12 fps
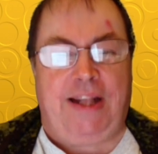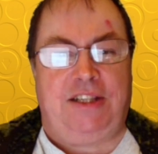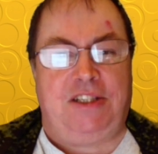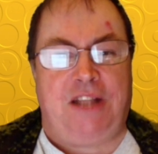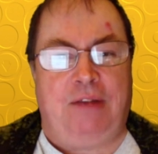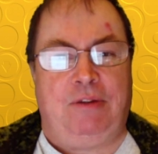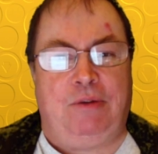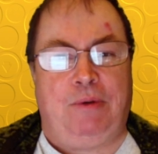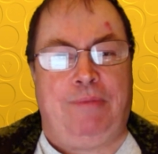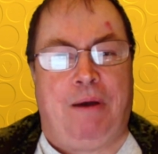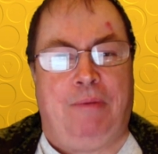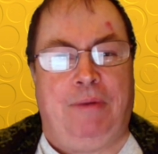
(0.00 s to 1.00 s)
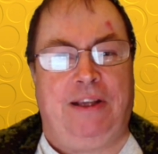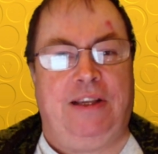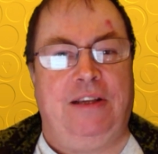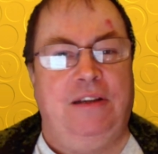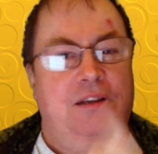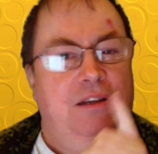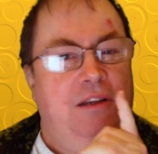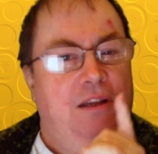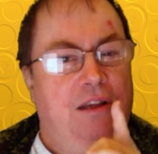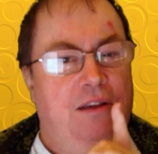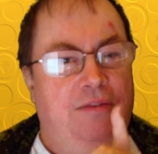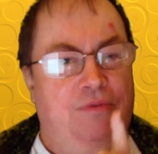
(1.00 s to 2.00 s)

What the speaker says: It's now the Republic of